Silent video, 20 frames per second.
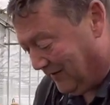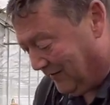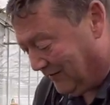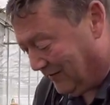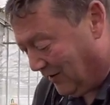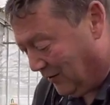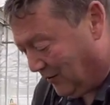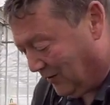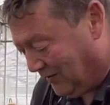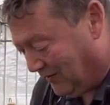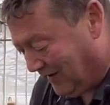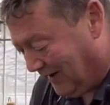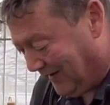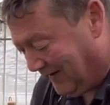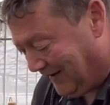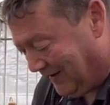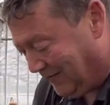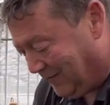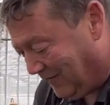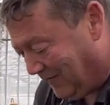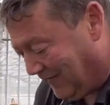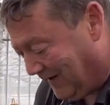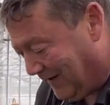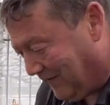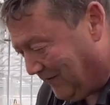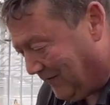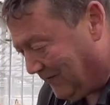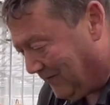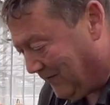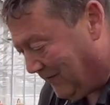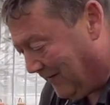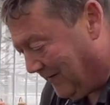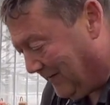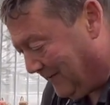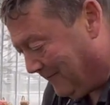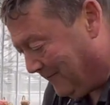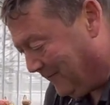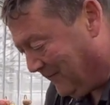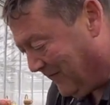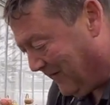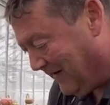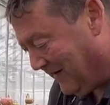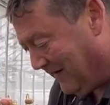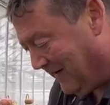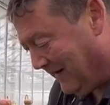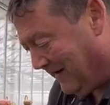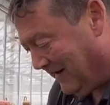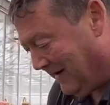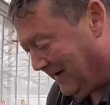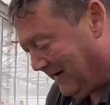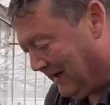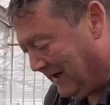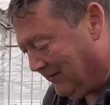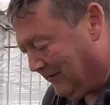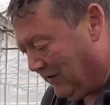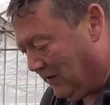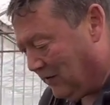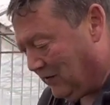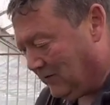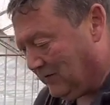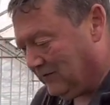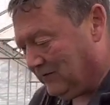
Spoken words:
So we'll take this one down the front and have a look.